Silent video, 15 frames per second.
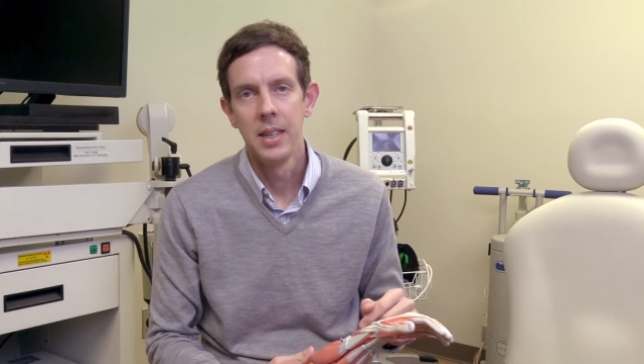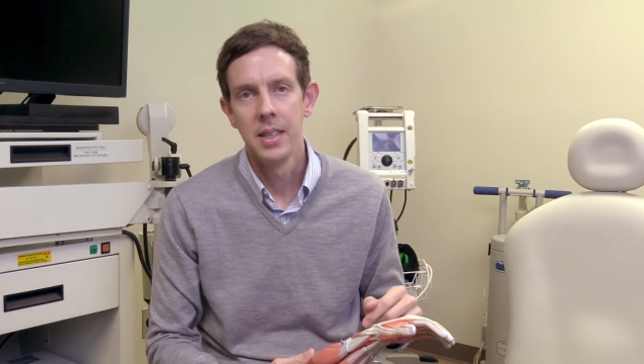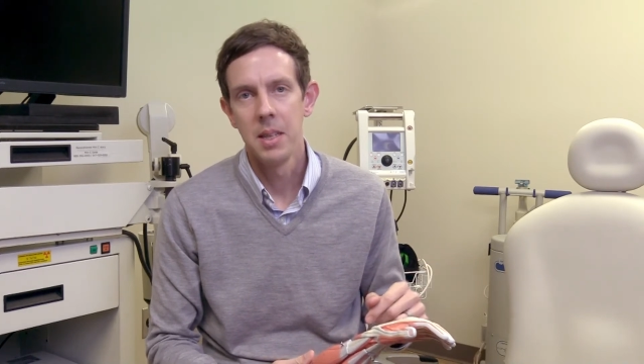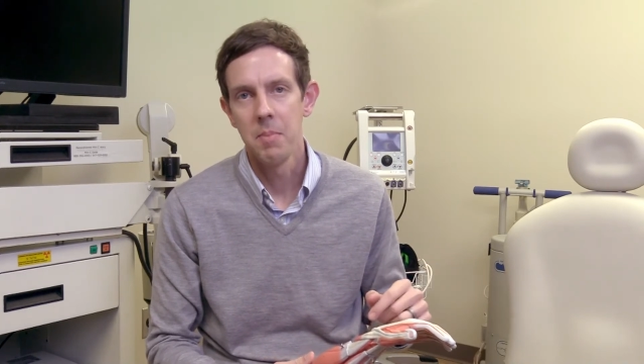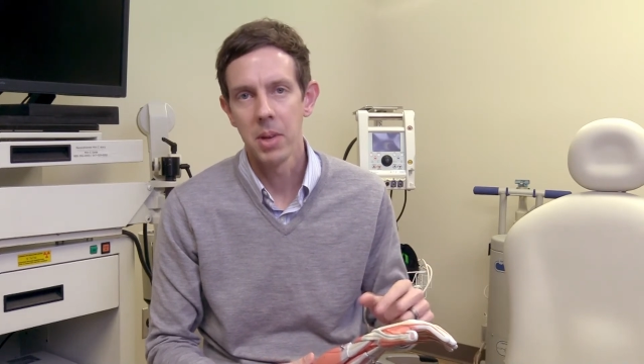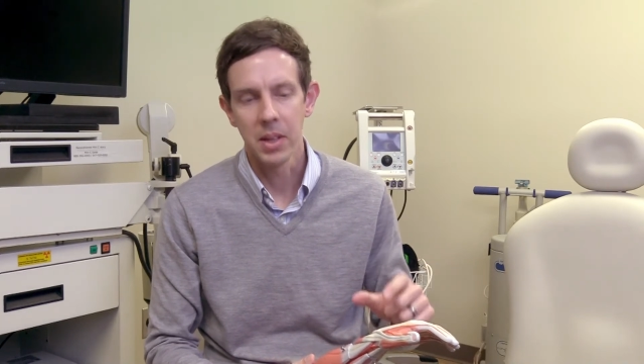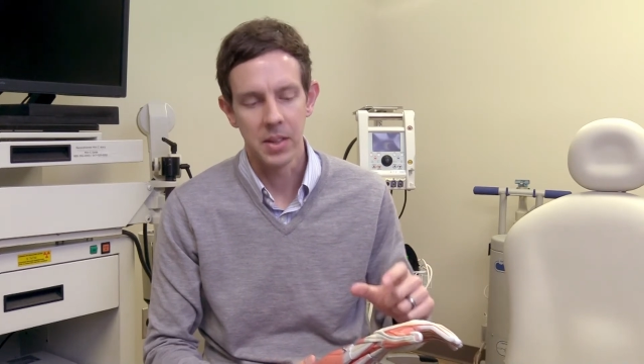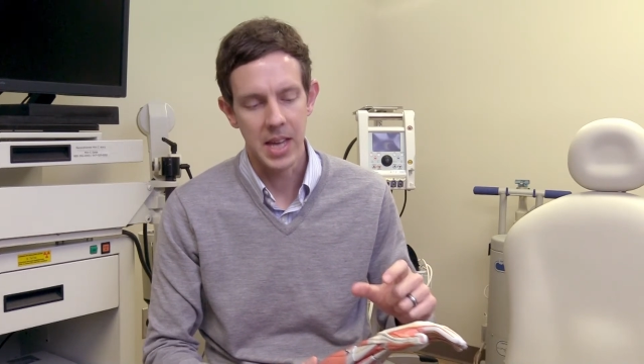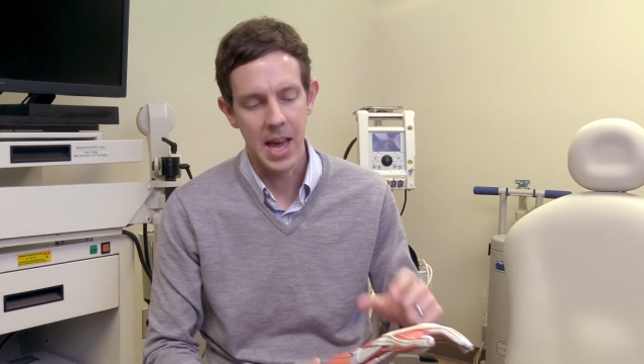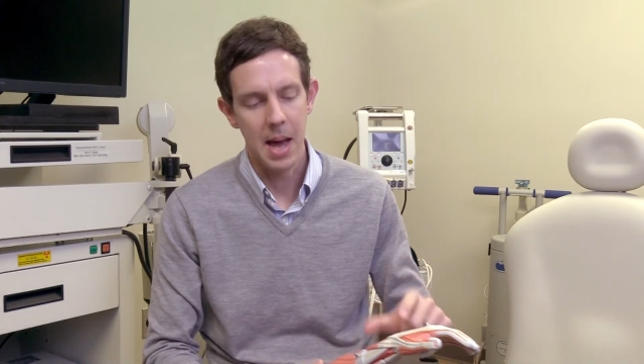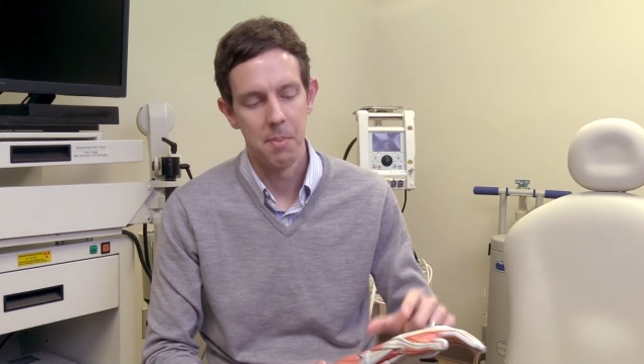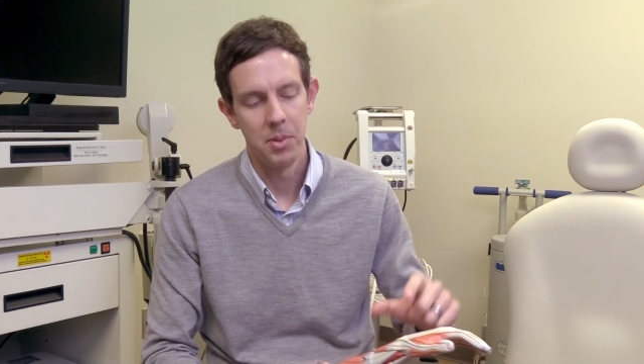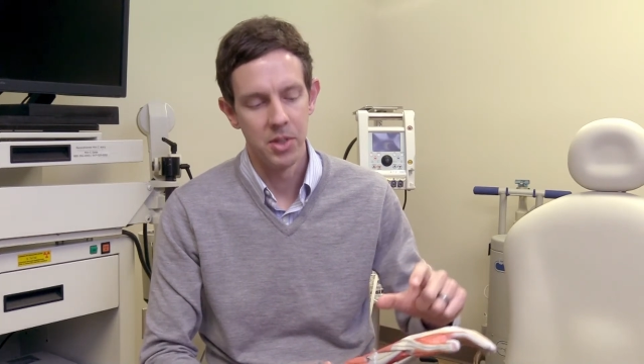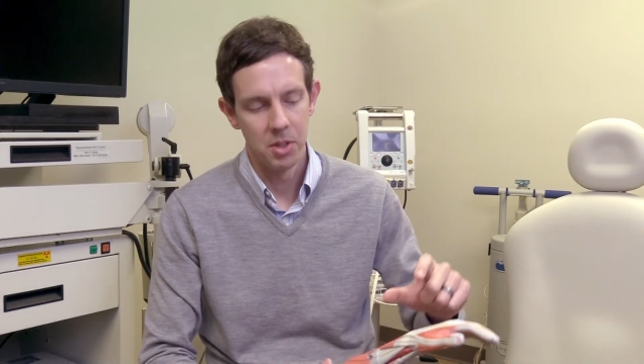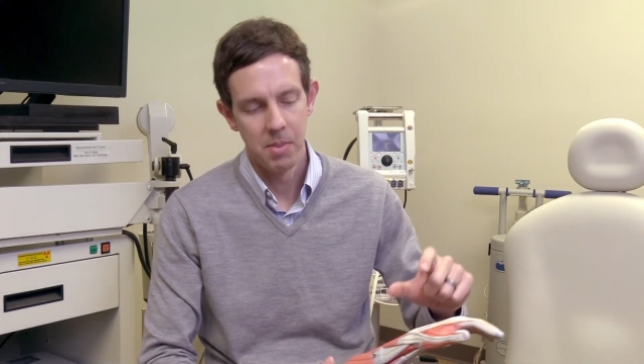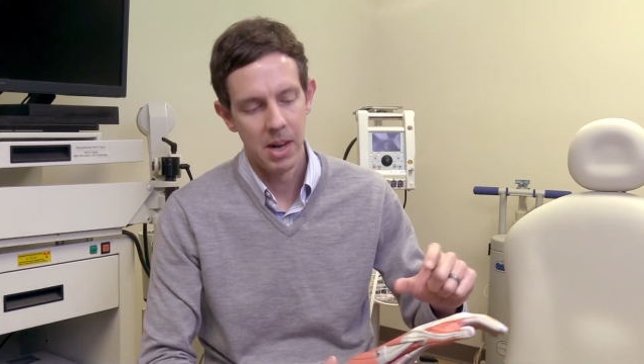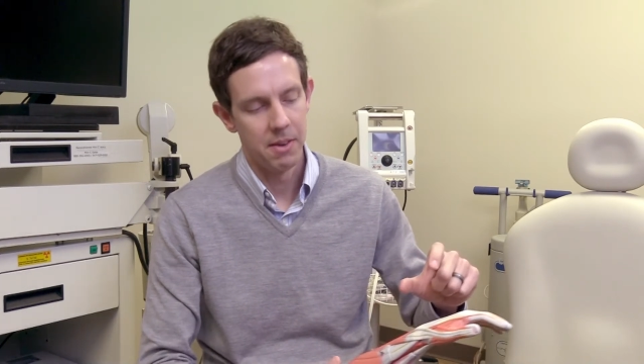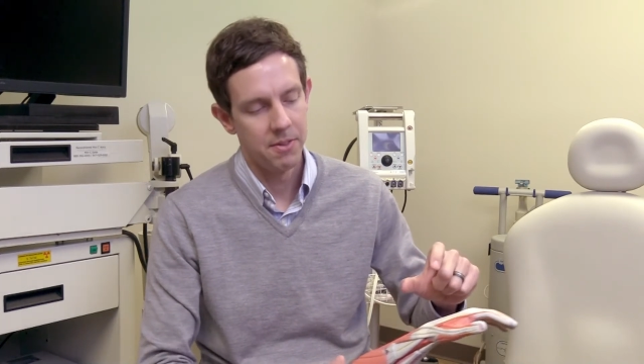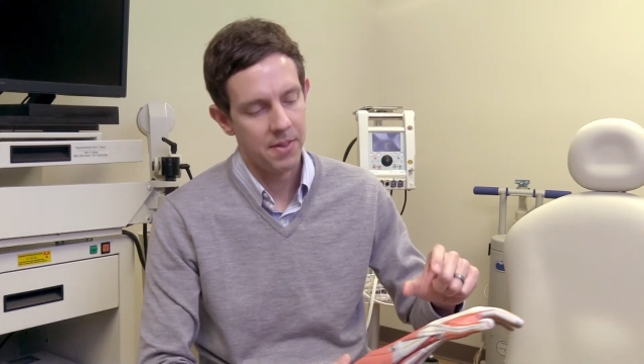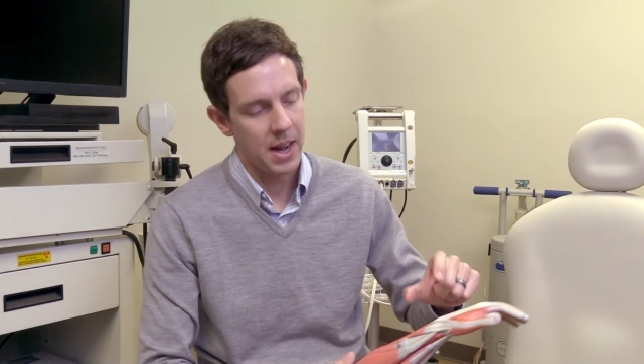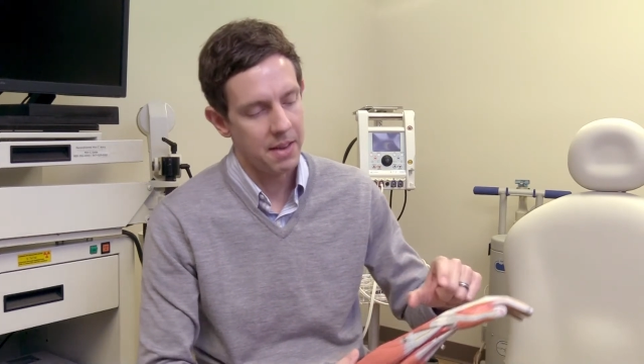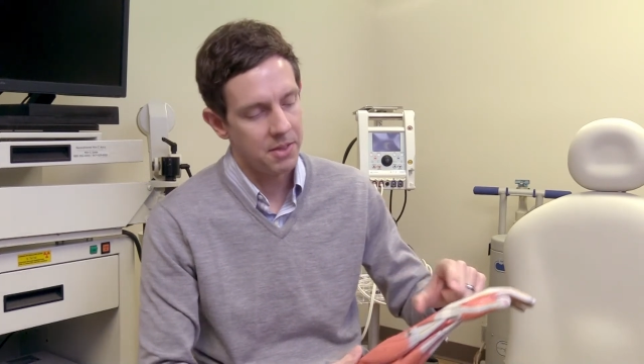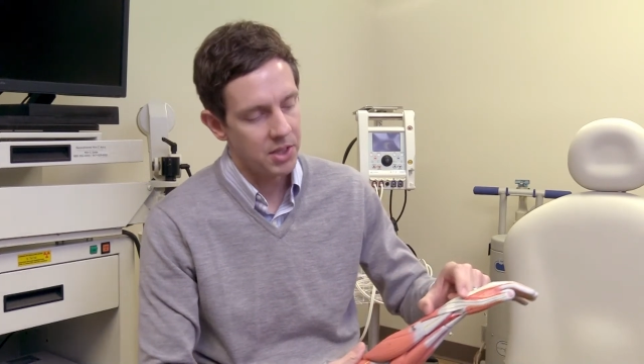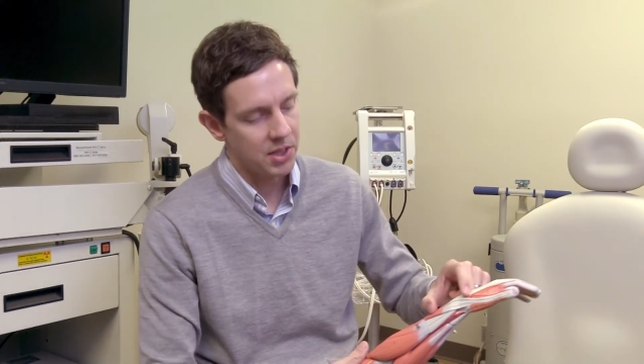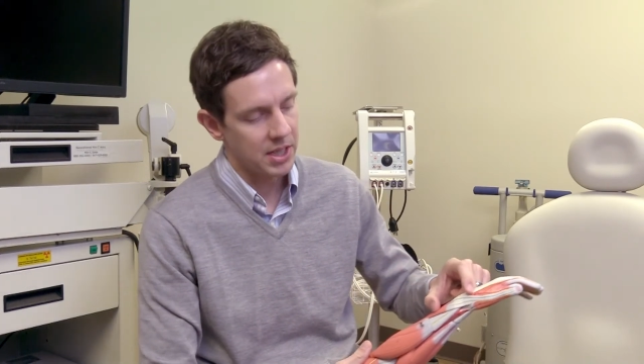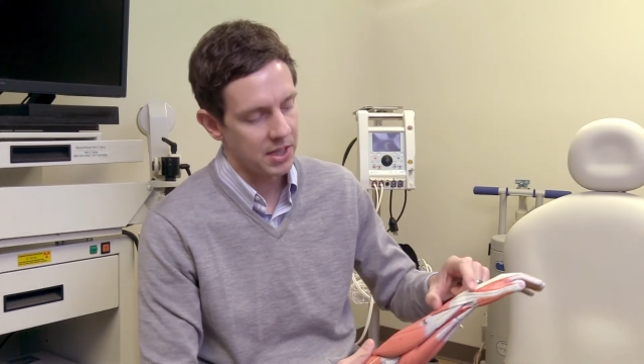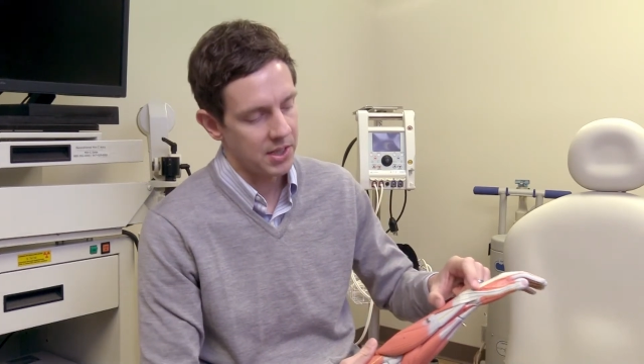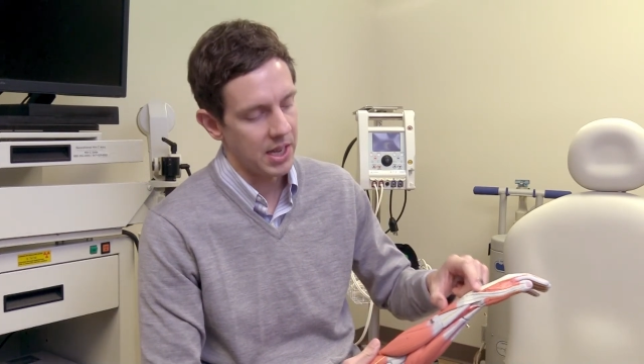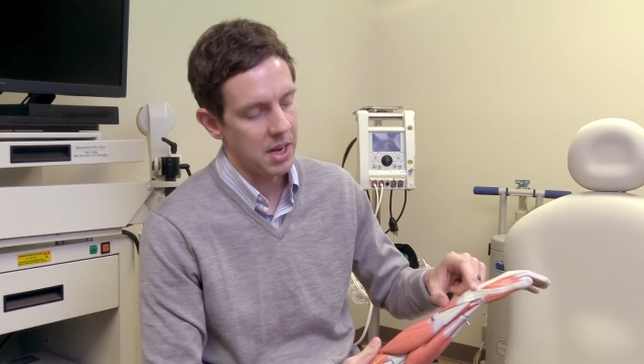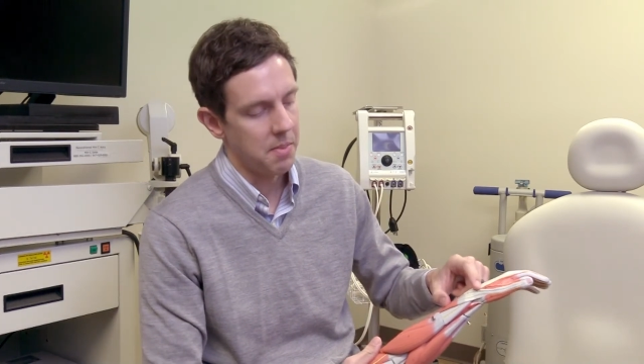Typically happens about 5 to
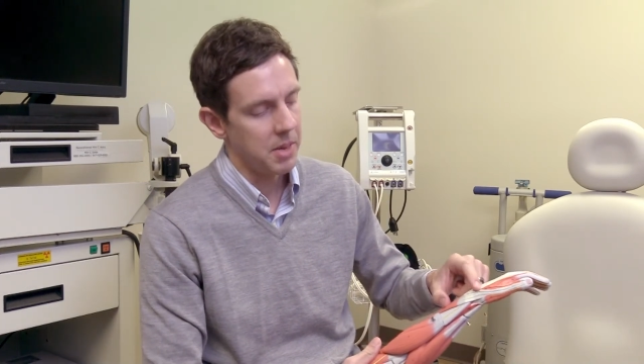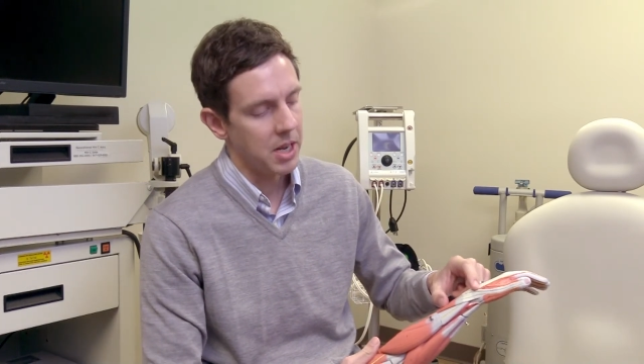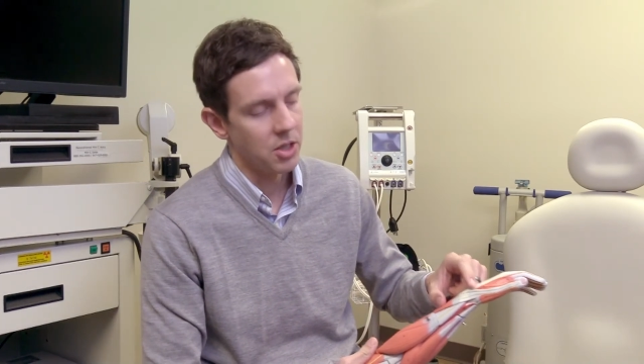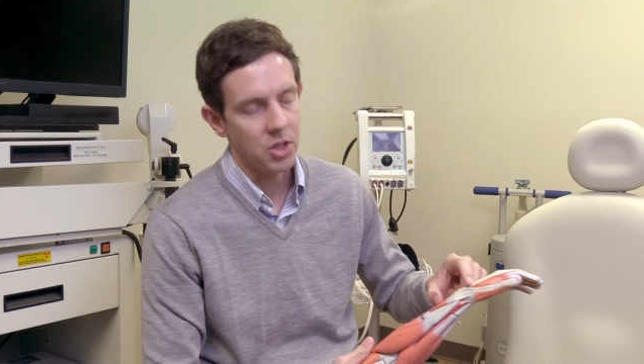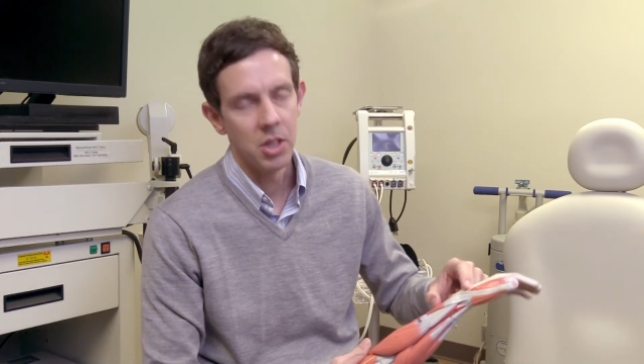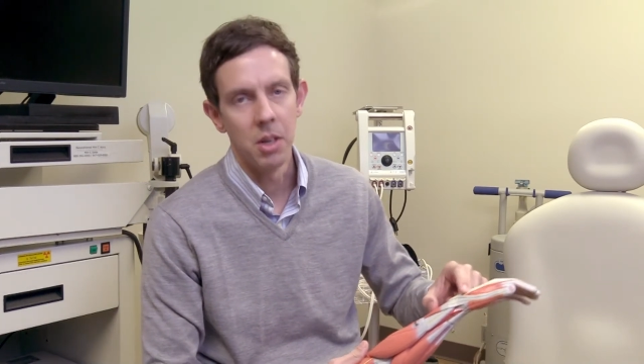6 centimeters